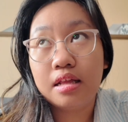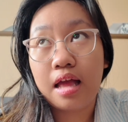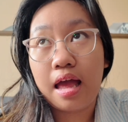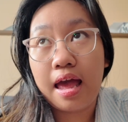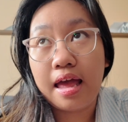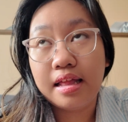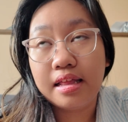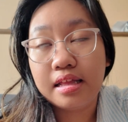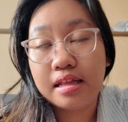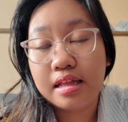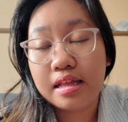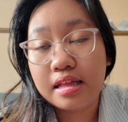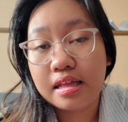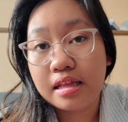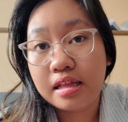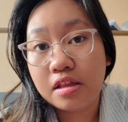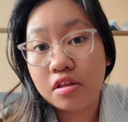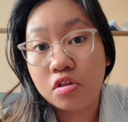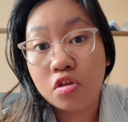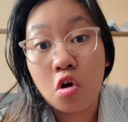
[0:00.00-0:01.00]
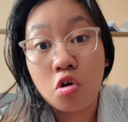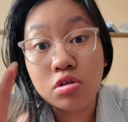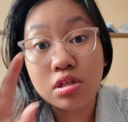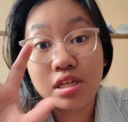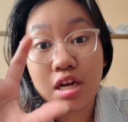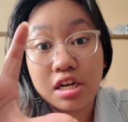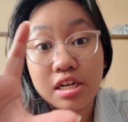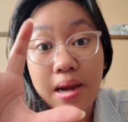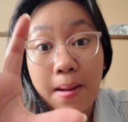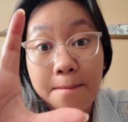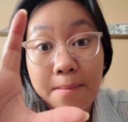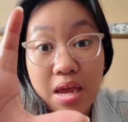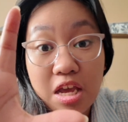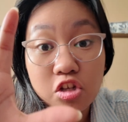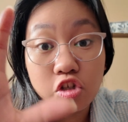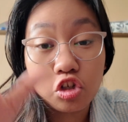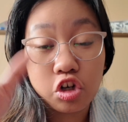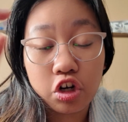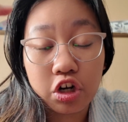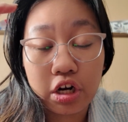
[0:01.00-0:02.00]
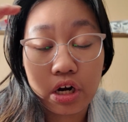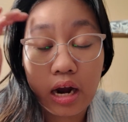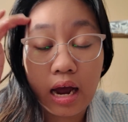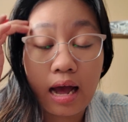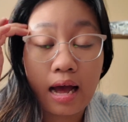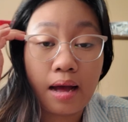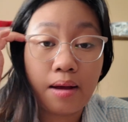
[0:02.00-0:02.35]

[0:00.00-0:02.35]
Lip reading: and those are the major